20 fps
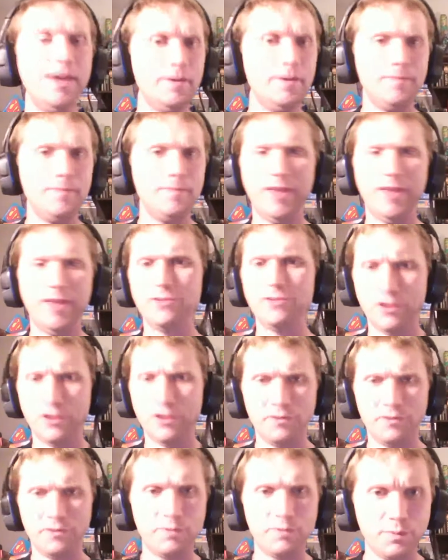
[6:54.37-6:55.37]
I was talking
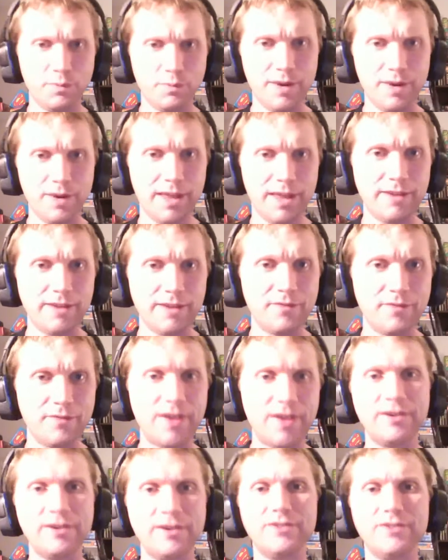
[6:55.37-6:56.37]
with one of the other
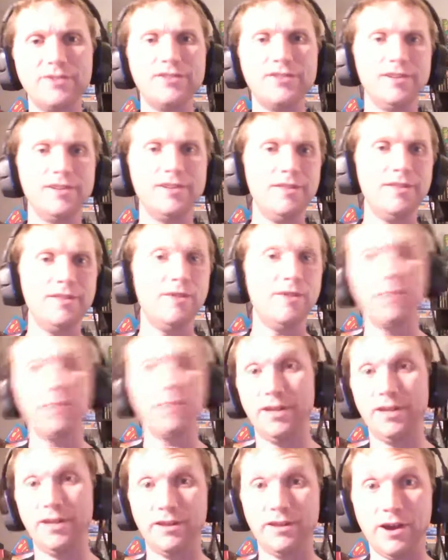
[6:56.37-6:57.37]
vendors, one of the
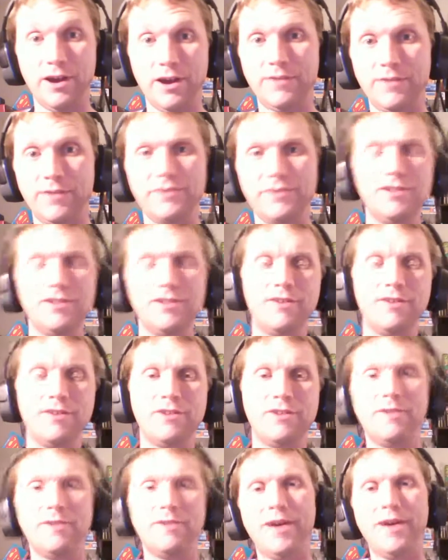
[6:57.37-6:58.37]
other authors, and they were talking
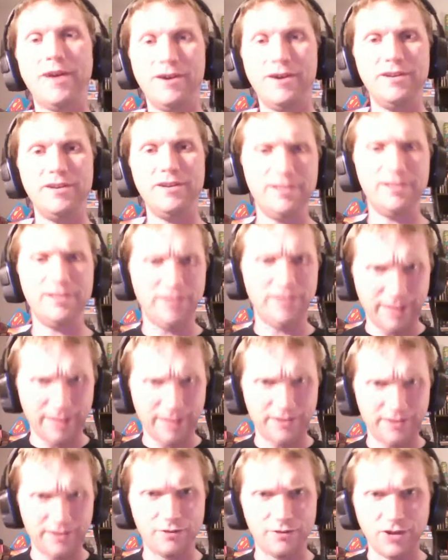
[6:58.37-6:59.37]
about how it tends
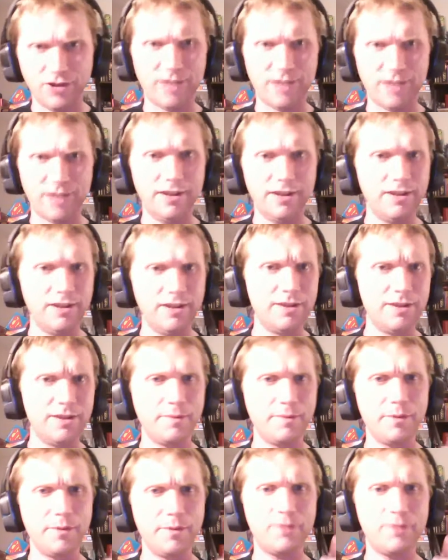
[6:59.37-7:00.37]
to attract a little bit
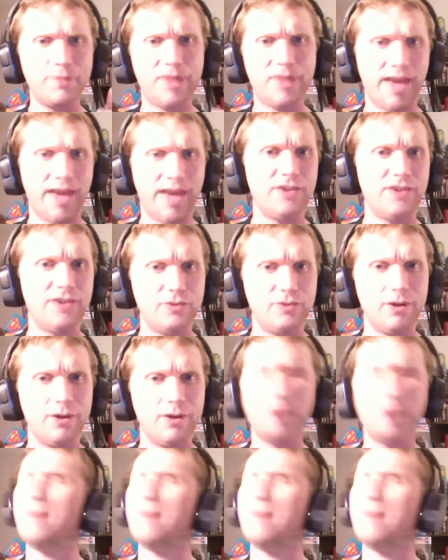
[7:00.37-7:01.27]
more of the casual crowd. Maybe